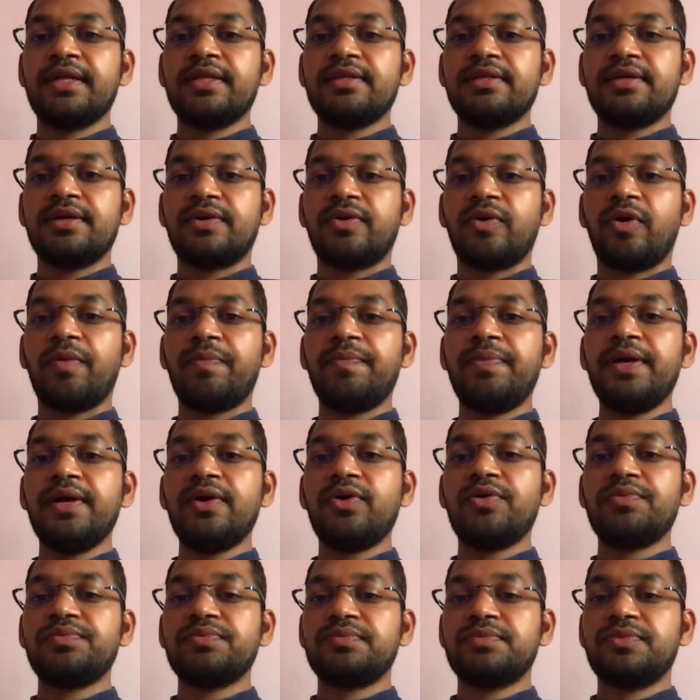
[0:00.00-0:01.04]
The topic
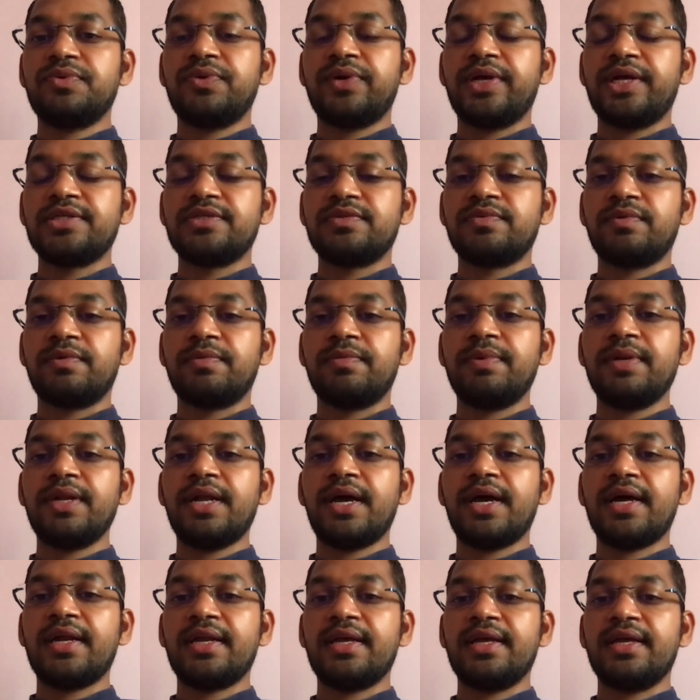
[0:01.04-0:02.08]
of today's
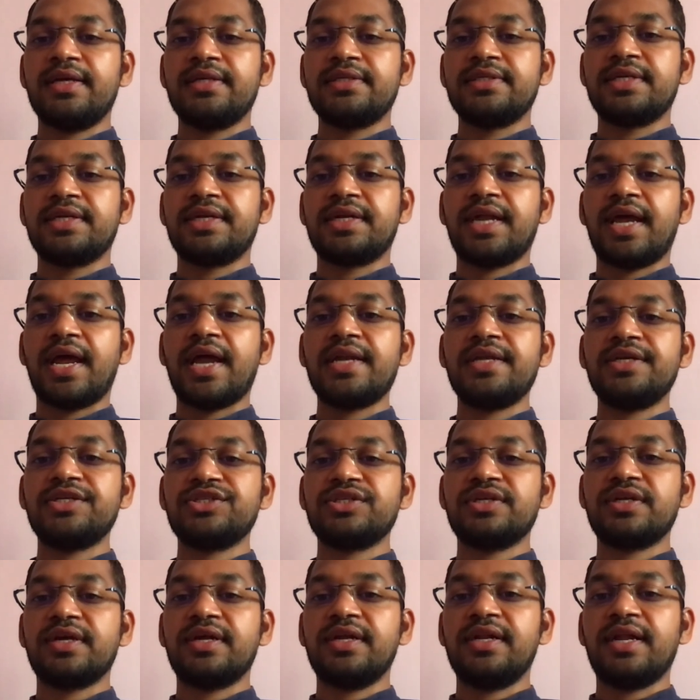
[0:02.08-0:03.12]
webinar is a
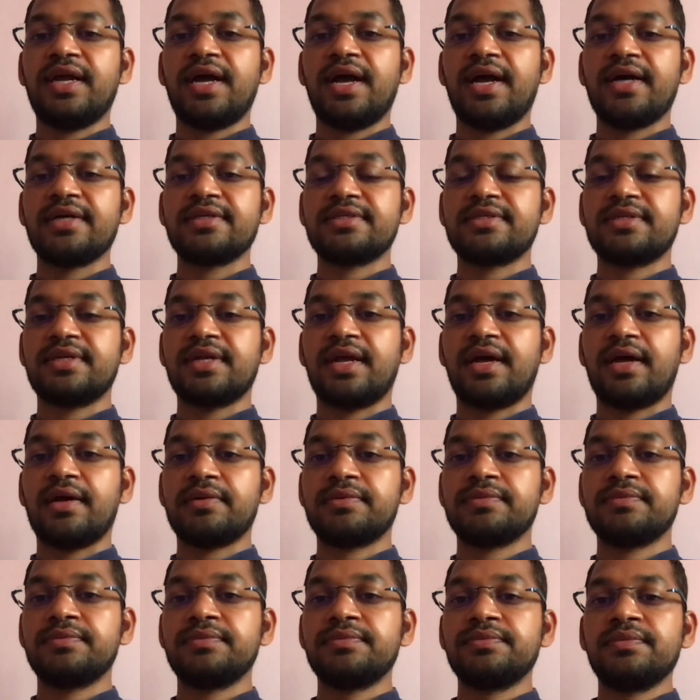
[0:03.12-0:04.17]
traditional asana.
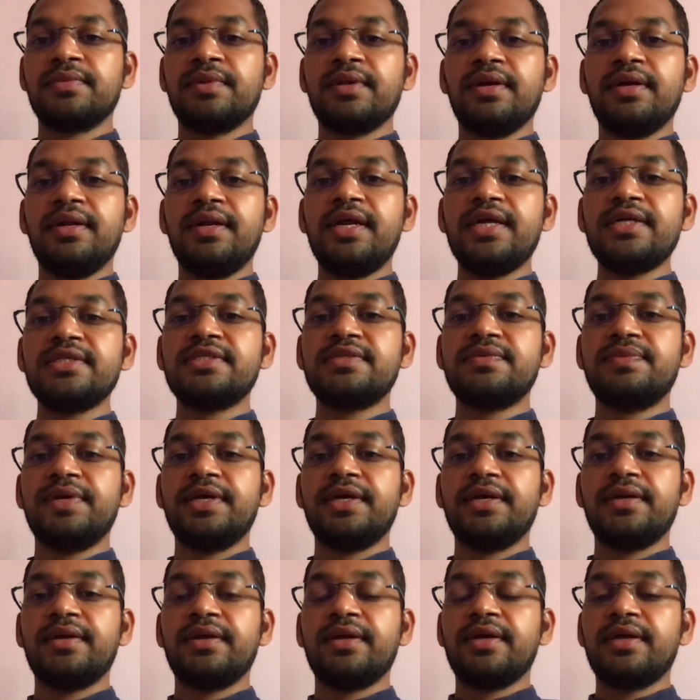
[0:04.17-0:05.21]
Let's
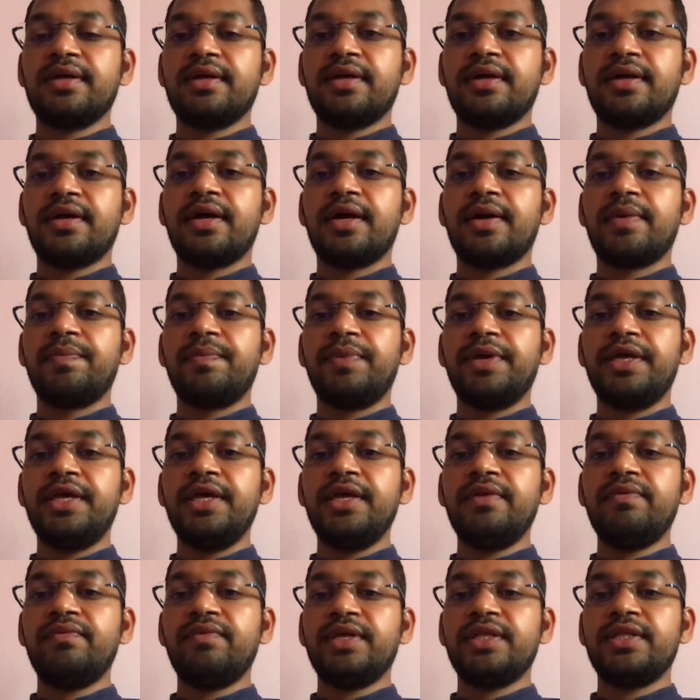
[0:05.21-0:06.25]

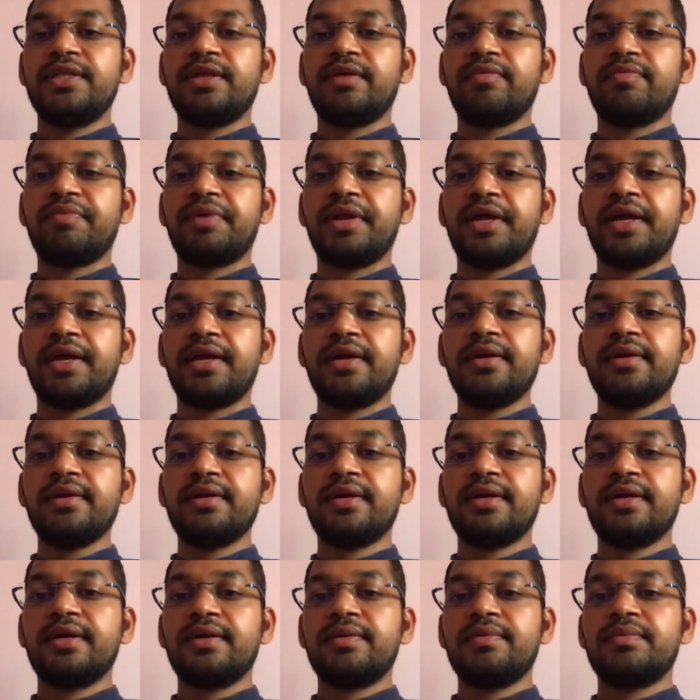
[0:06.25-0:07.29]
begin with the prayer.
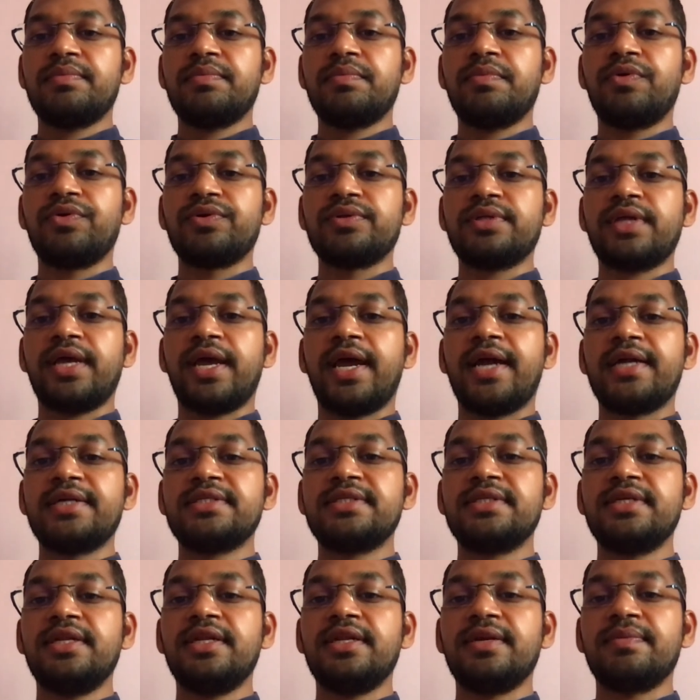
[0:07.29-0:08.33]
Both hands
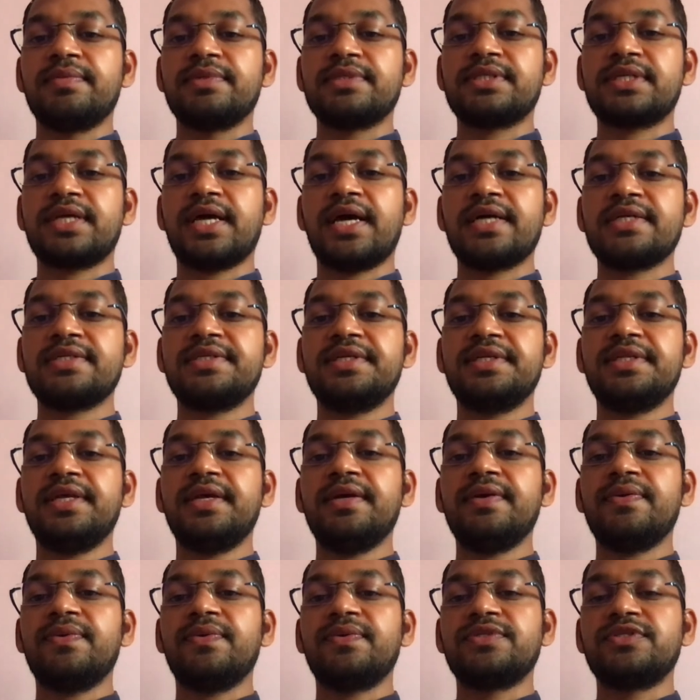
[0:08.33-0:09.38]
in Namaskar Sthiti.
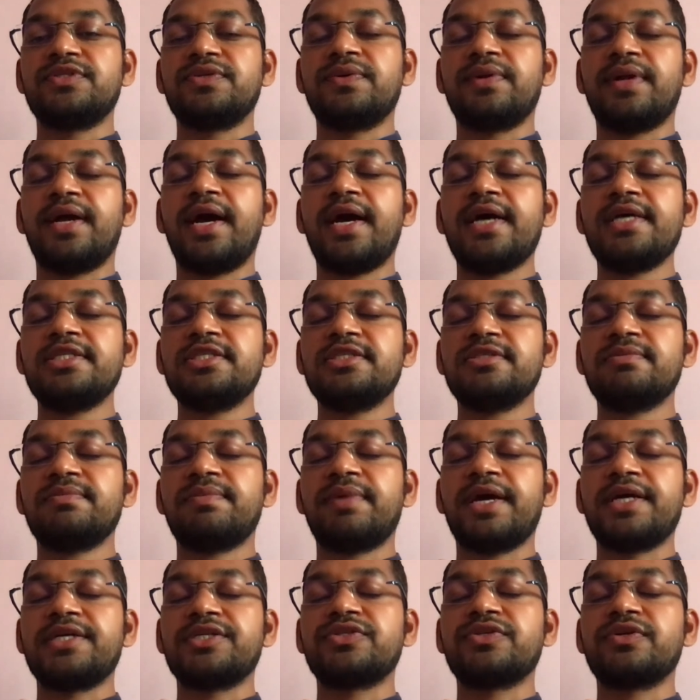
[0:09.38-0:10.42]
Close your eyes.
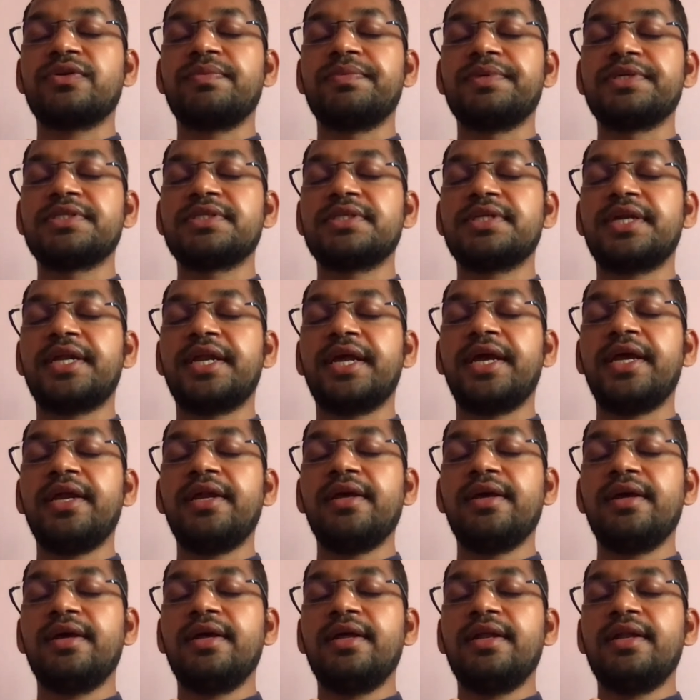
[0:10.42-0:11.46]
Spine should be
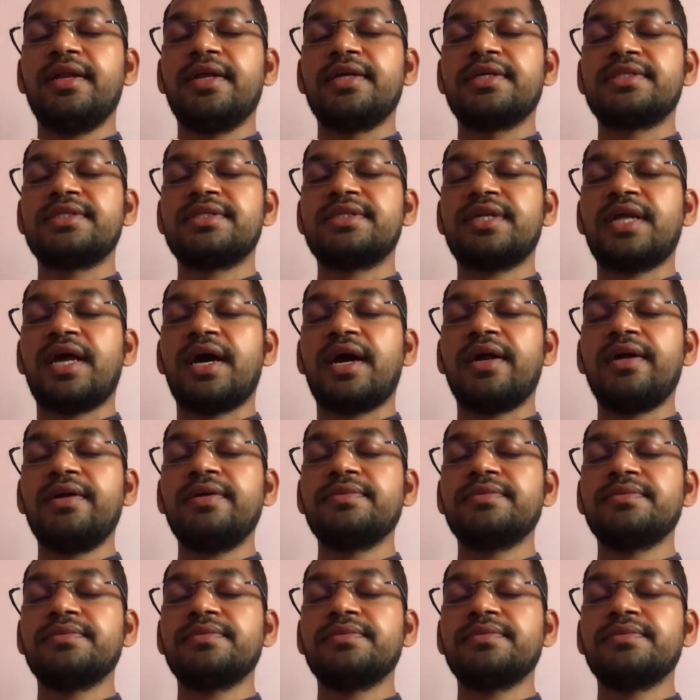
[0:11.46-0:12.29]
straight. Let's start.